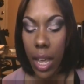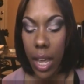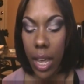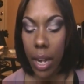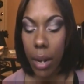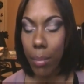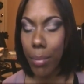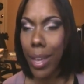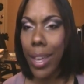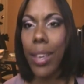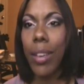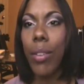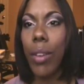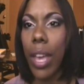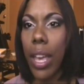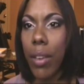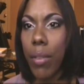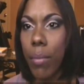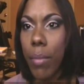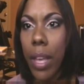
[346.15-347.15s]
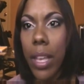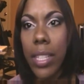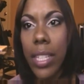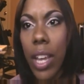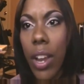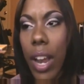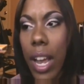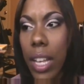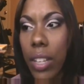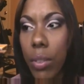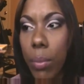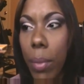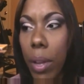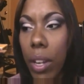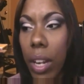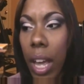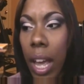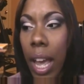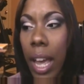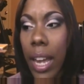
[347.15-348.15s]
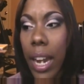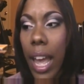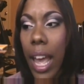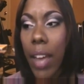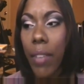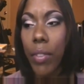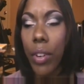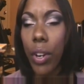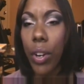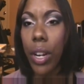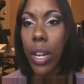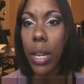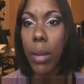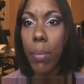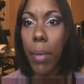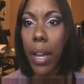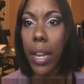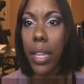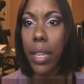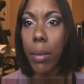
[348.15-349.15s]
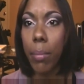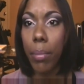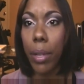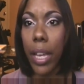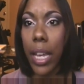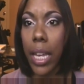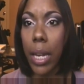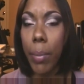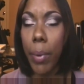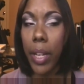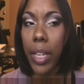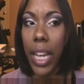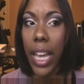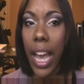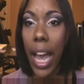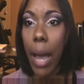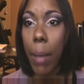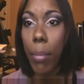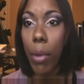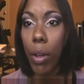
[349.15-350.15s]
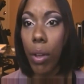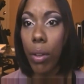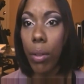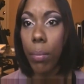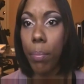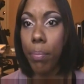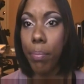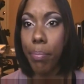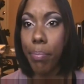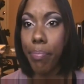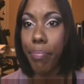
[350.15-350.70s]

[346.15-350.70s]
and I'm like okay mascara has formaldehyde I haven't heard anybody complain about their eyeball